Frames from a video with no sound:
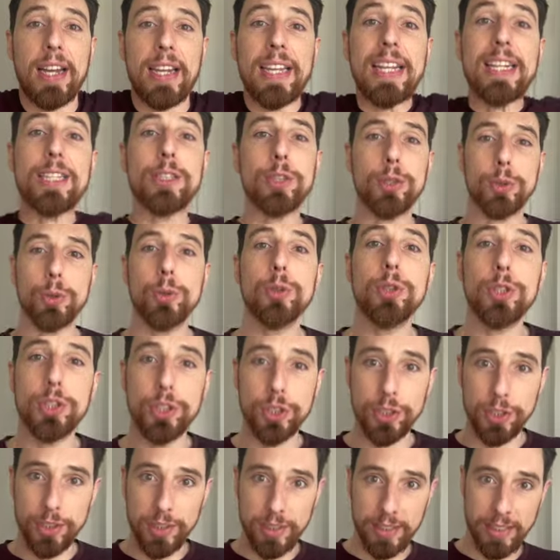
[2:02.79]

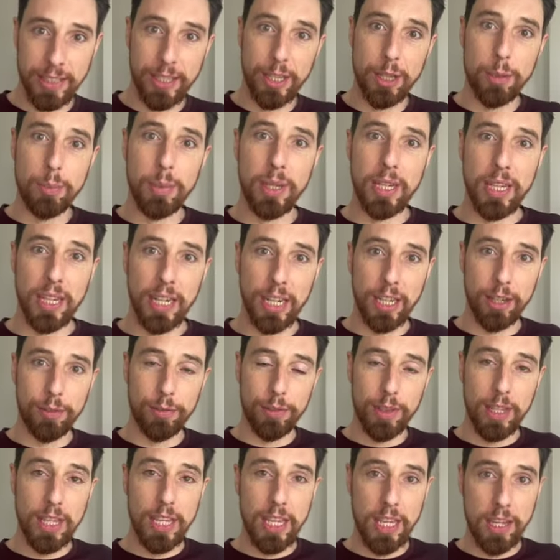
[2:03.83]
exhaustion at the beginning of
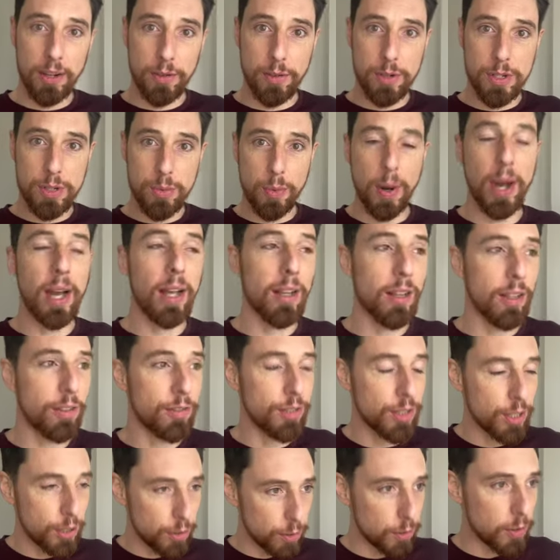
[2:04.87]
the year as well, of
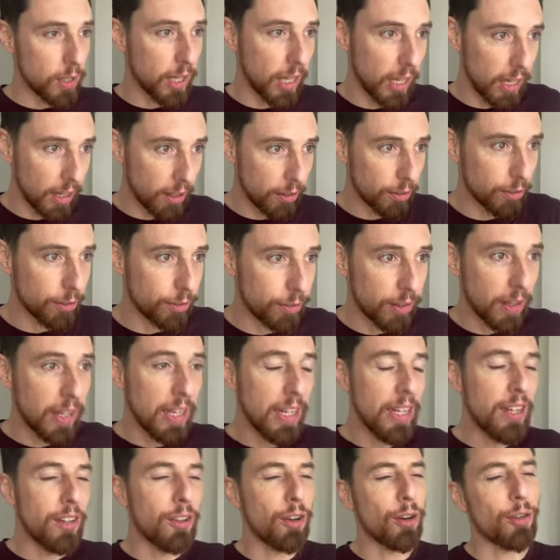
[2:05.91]
a new year, of
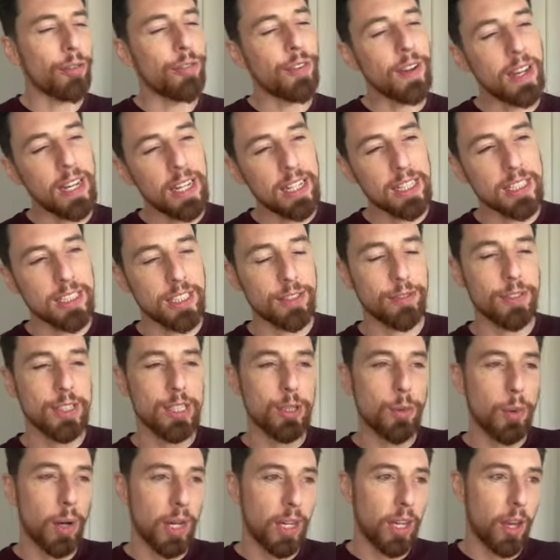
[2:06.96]
not feeling as if it's
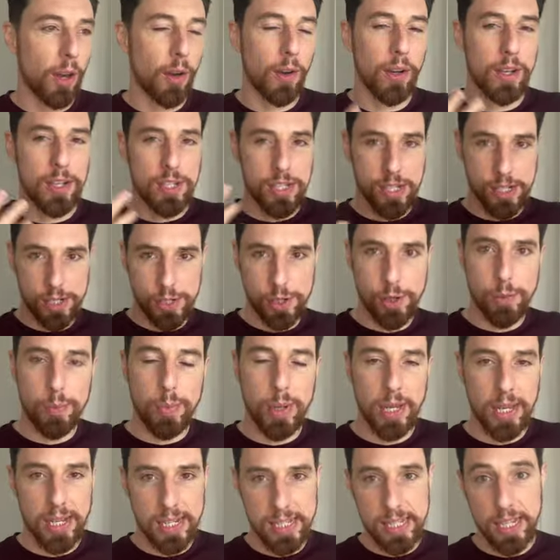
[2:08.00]
quite going as it should
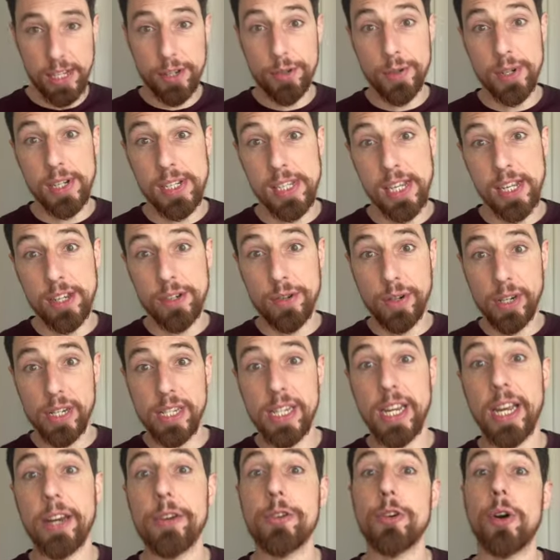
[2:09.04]
be, etc., etc.,
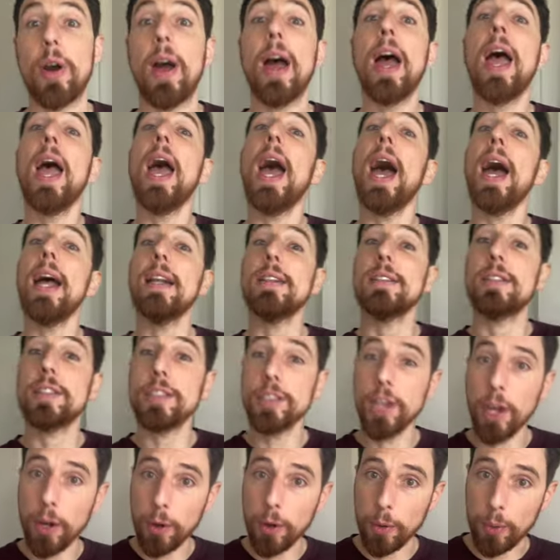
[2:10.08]
etc. And
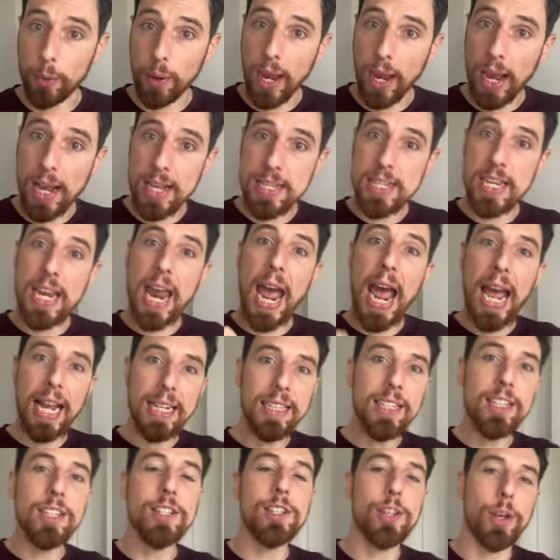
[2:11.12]
so, as an
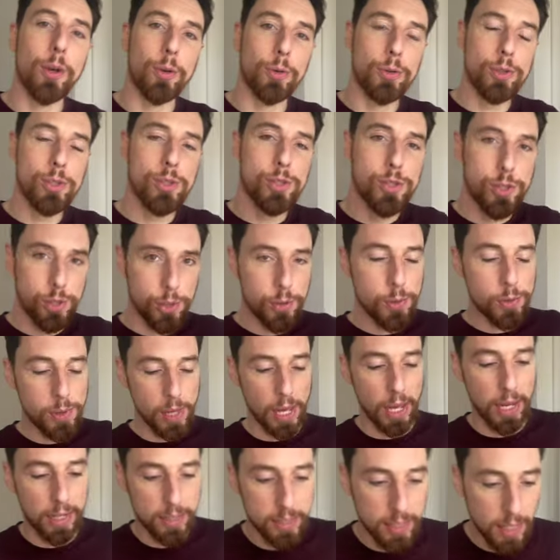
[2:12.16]
antidote to
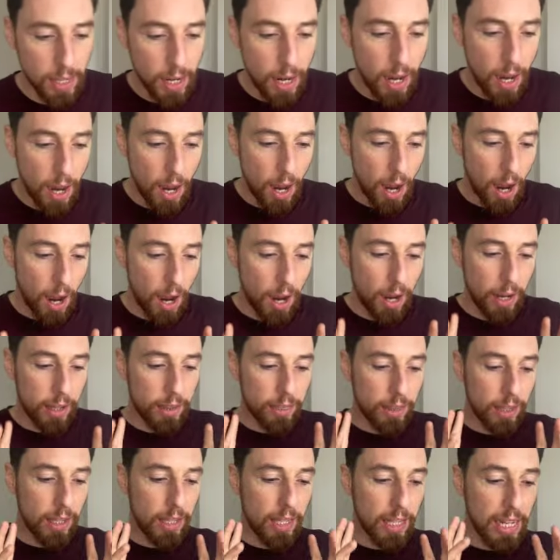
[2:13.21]
that, I
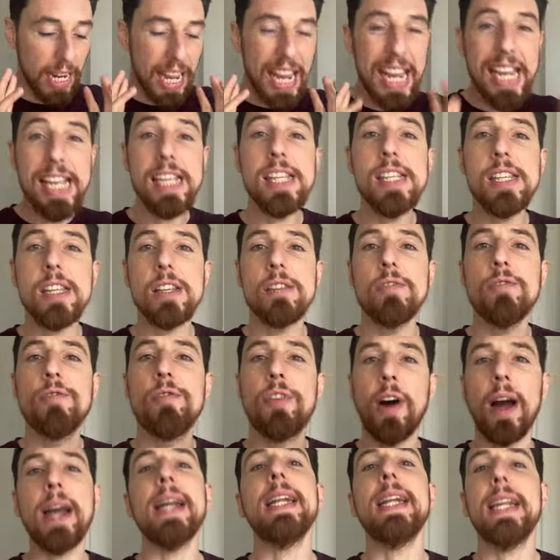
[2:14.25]
think it is
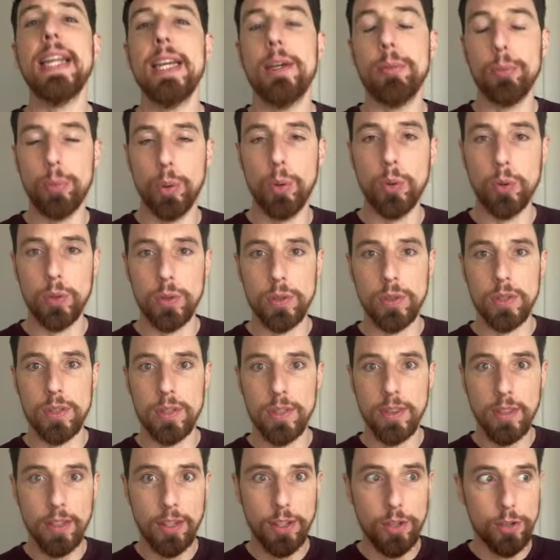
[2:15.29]
vitally important
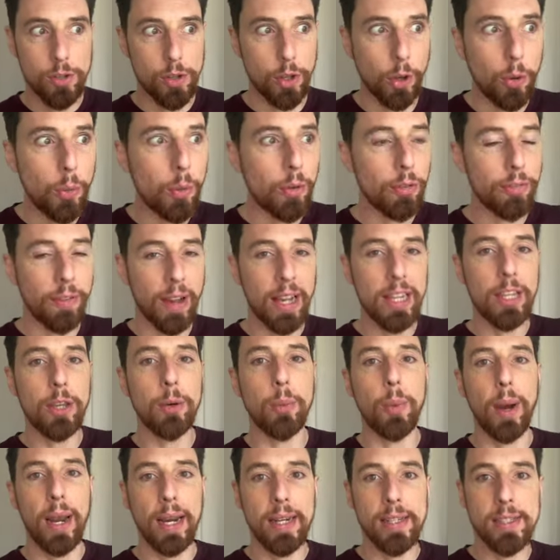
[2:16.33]
that you do
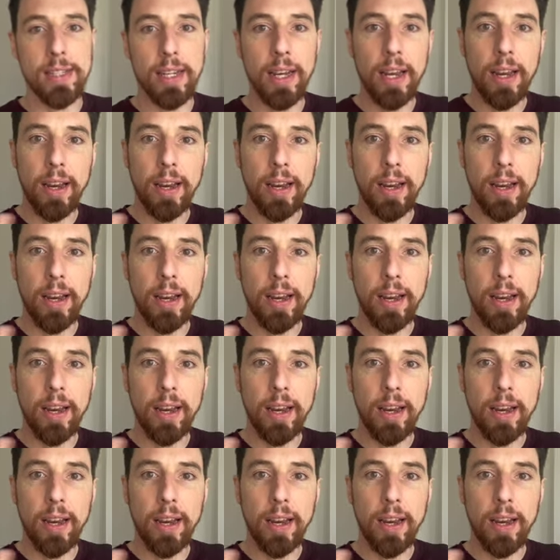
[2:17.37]
evaluate